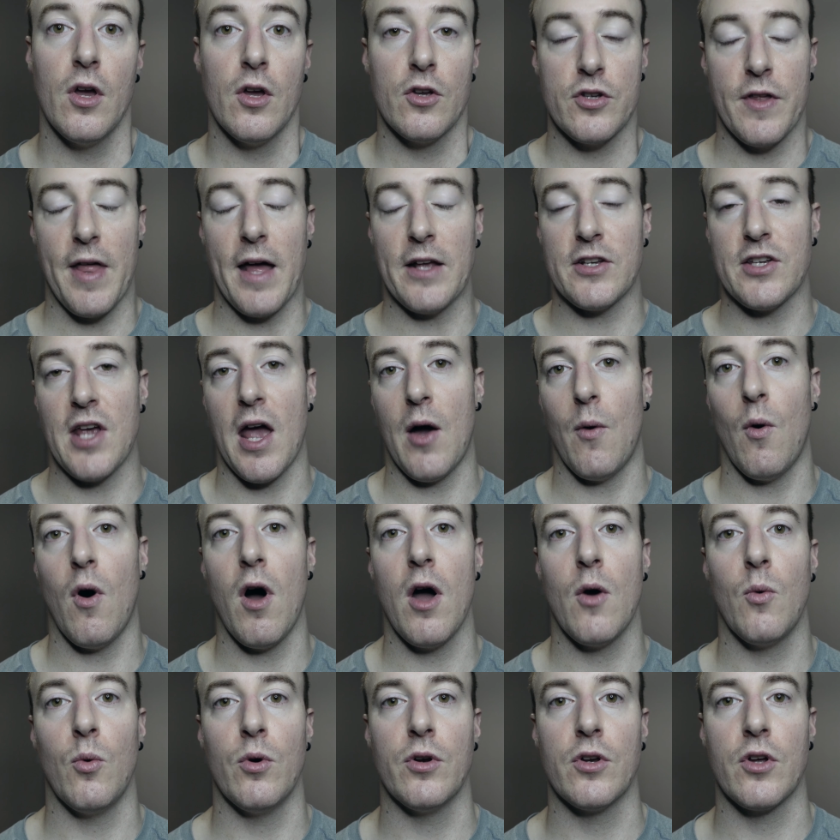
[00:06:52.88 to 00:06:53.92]
So that's how
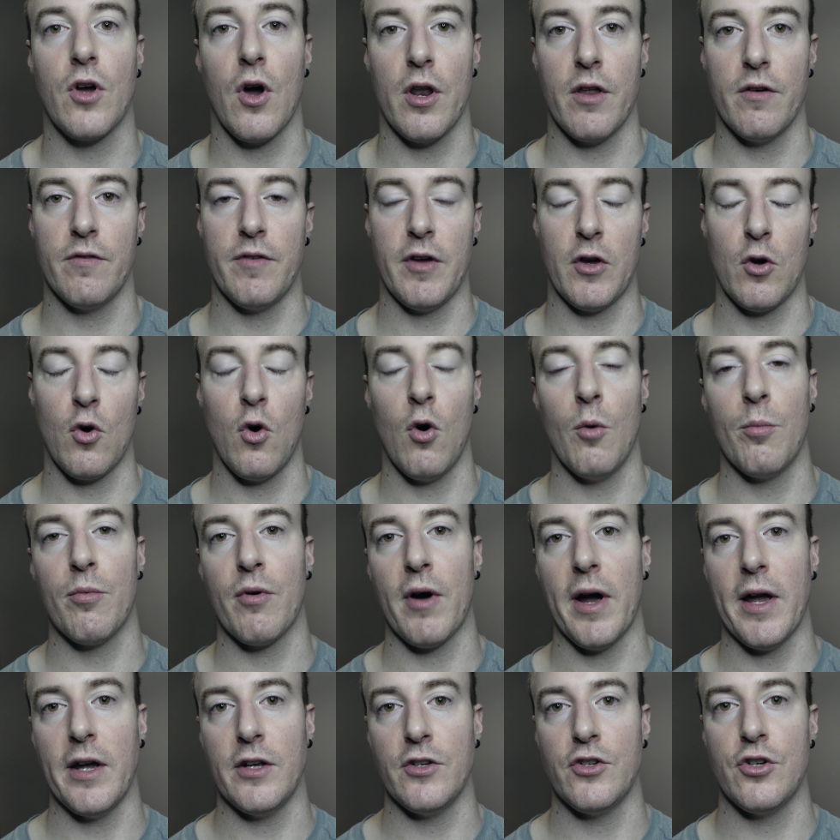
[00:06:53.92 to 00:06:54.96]
I would kind of
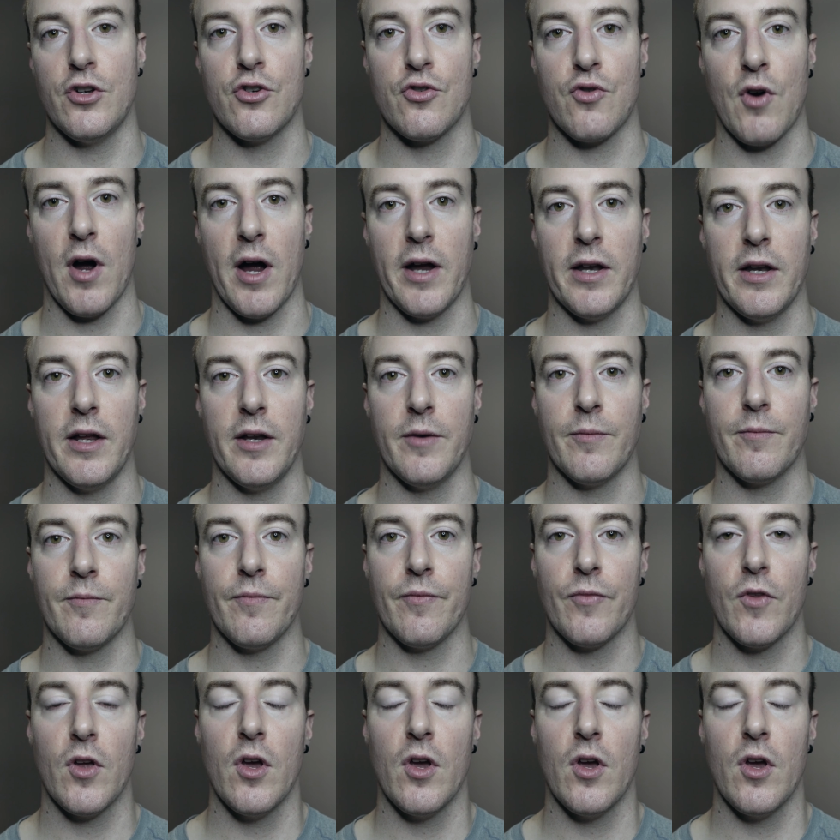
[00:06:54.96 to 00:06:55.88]
incorporate into your training.